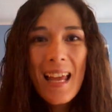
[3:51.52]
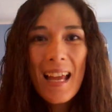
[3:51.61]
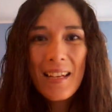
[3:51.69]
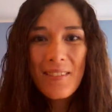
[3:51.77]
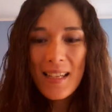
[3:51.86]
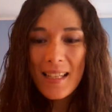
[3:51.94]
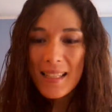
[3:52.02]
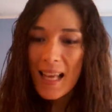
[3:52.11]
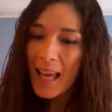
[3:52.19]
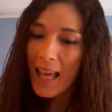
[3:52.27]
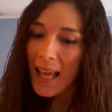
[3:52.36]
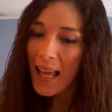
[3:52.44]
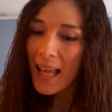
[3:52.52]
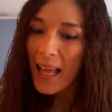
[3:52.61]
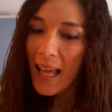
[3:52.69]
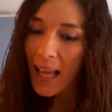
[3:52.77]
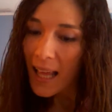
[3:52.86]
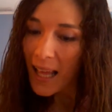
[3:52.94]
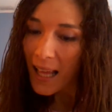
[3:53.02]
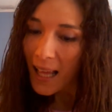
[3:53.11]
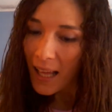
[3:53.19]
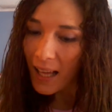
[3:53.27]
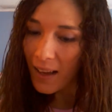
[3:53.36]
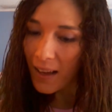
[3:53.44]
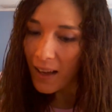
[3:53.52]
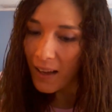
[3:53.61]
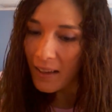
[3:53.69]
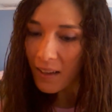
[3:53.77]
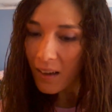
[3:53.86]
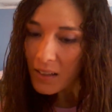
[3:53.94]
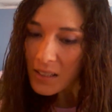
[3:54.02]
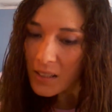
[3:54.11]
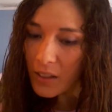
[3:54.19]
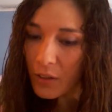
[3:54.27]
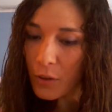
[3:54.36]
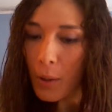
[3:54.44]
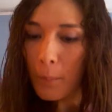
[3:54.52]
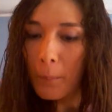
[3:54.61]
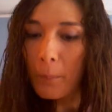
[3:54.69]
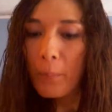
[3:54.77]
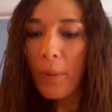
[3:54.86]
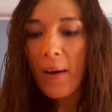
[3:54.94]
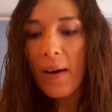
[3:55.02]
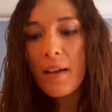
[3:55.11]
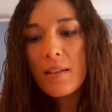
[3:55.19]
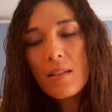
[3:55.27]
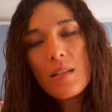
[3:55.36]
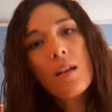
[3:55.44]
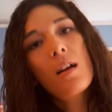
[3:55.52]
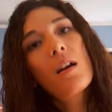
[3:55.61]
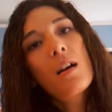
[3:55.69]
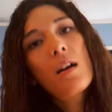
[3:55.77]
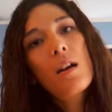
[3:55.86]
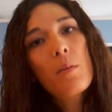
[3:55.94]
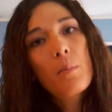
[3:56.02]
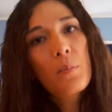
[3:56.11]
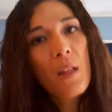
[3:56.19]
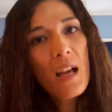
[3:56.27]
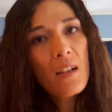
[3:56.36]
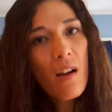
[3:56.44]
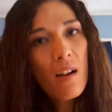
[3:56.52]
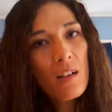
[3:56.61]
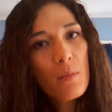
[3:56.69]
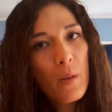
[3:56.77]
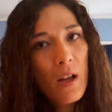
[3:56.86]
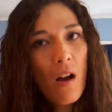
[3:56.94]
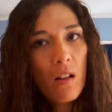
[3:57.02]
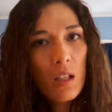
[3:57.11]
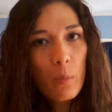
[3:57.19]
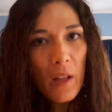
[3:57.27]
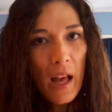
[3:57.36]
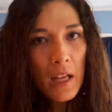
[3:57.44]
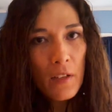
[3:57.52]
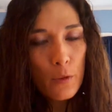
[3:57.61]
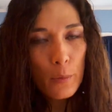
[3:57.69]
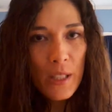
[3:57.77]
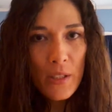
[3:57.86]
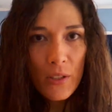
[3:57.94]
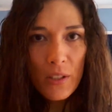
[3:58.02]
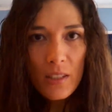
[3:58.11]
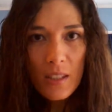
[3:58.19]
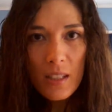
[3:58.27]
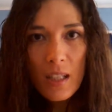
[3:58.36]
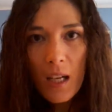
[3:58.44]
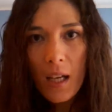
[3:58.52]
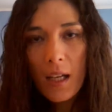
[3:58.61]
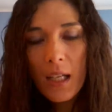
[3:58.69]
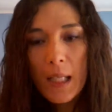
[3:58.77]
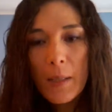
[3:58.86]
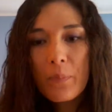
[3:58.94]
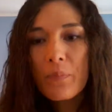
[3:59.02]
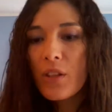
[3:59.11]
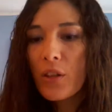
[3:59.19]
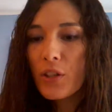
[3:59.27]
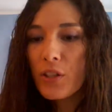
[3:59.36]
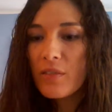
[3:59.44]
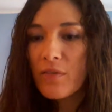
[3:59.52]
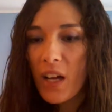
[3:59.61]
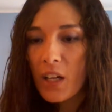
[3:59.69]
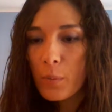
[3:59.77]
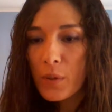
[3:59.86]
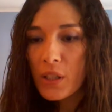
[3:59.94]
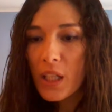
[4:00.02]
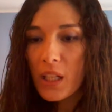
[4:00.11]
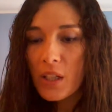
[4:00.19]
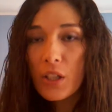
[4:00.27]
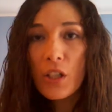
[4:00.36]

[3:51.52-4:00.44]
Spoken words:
Anyways, I also bought Black Heart by Holly Black for my Nook, the third and final book in the